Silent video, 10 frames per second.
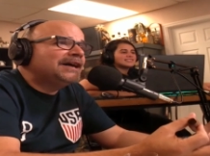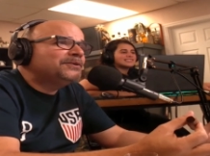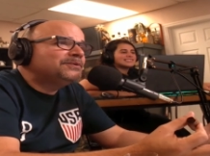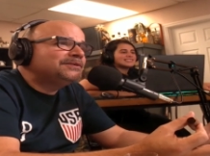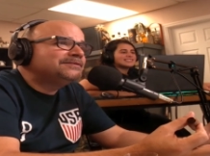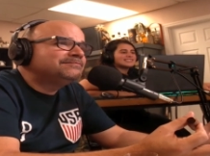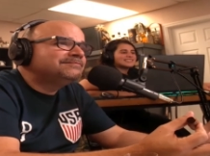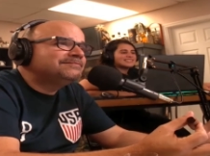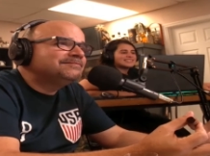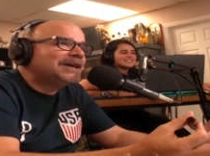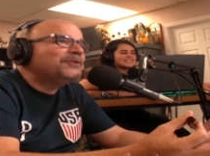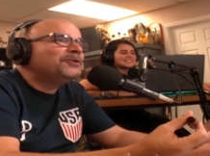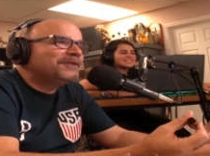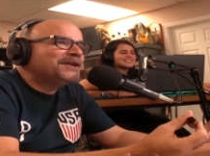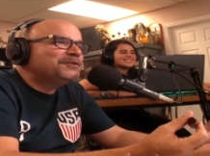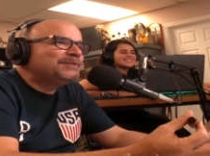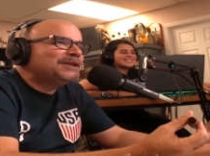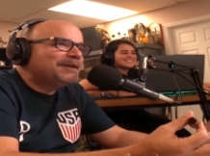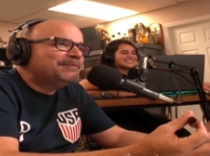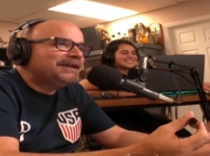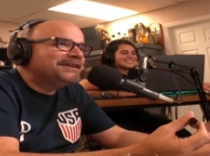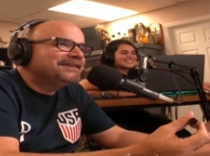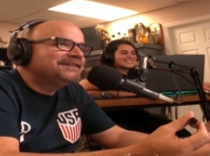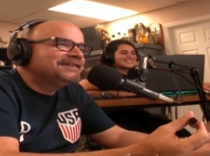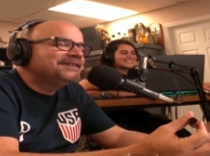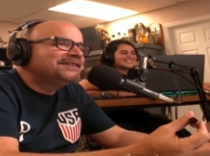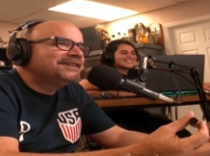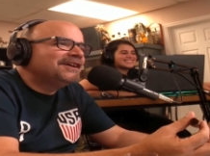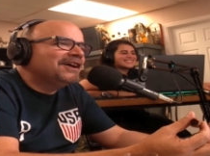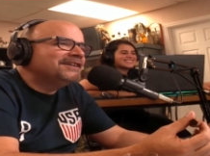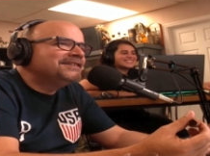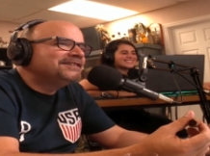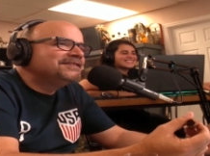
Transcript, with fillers: I will give them the play by. I will play. give you play by play. Play by play. All right, All right. you do it.